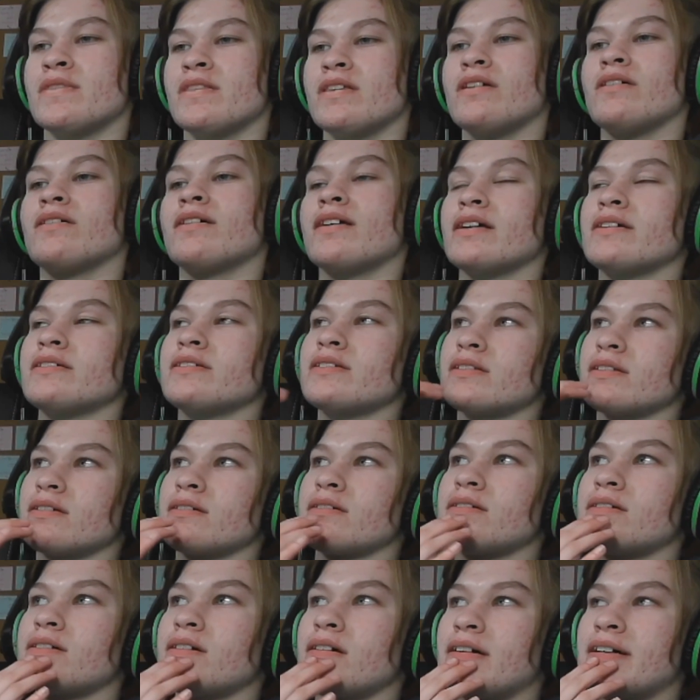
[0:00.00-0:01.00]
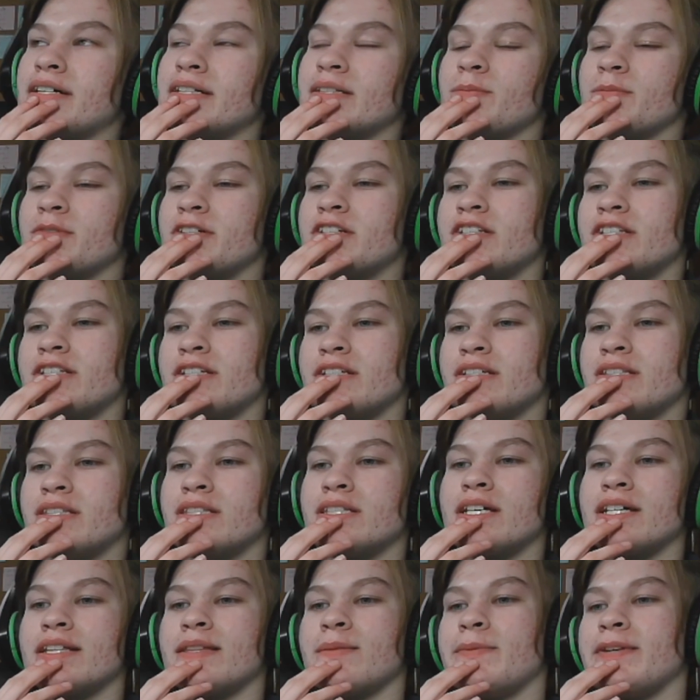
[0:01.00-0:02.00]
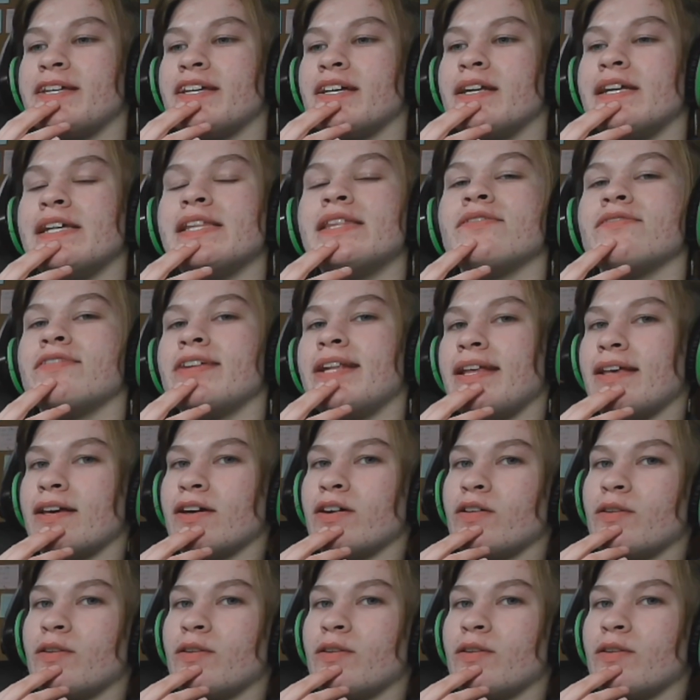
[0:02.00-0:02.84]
Okay, so Hannah mentioned at the beginning of the video